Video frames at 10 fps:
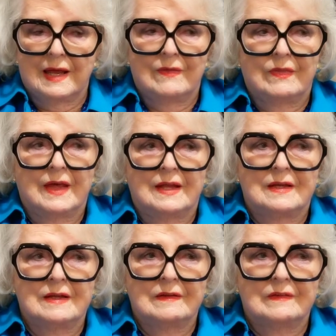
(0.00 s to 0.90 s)
And
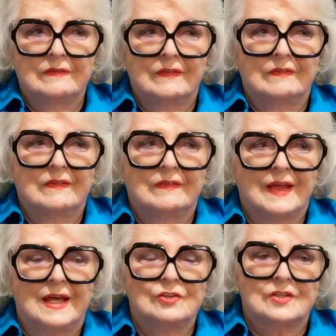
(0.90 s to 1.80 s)
then
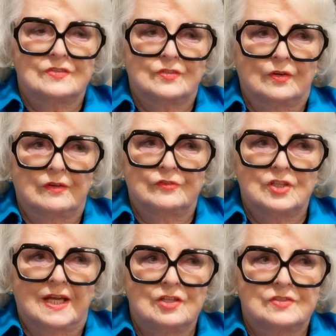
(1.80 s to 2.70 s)
that just sort of
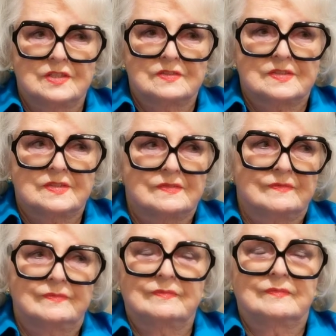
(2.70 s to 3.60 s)
changed his,
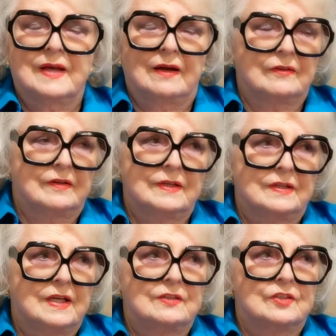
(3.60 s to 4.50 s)
I don't know,
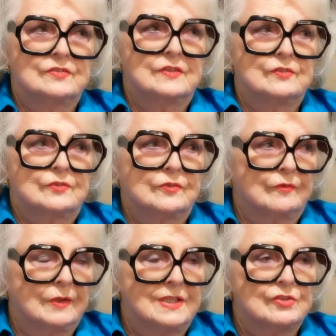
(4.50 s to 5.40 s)
it just
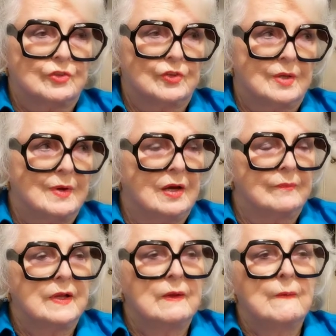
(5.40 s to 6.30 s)
really screwed him
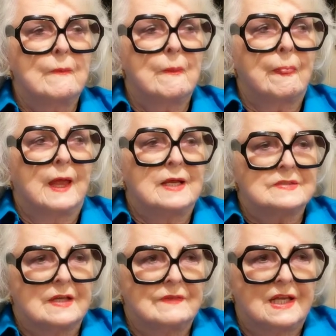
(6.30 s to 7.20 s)
up.
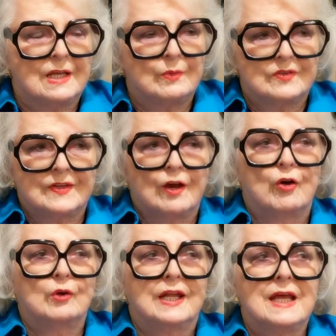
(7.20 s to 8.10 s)
He said that he was the
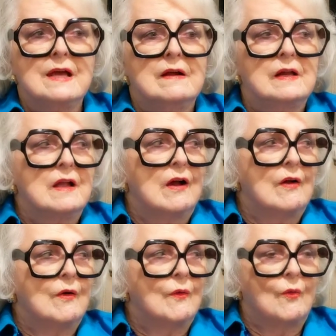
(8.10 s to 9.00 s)
only
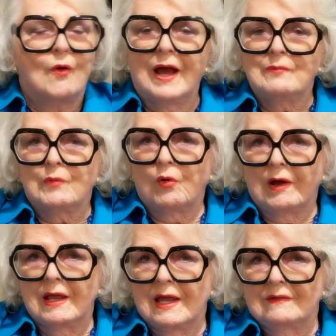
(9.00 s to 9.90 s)
white
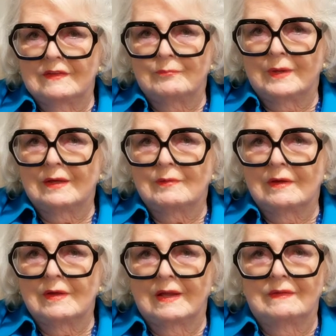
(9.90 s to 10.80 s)
boy in a big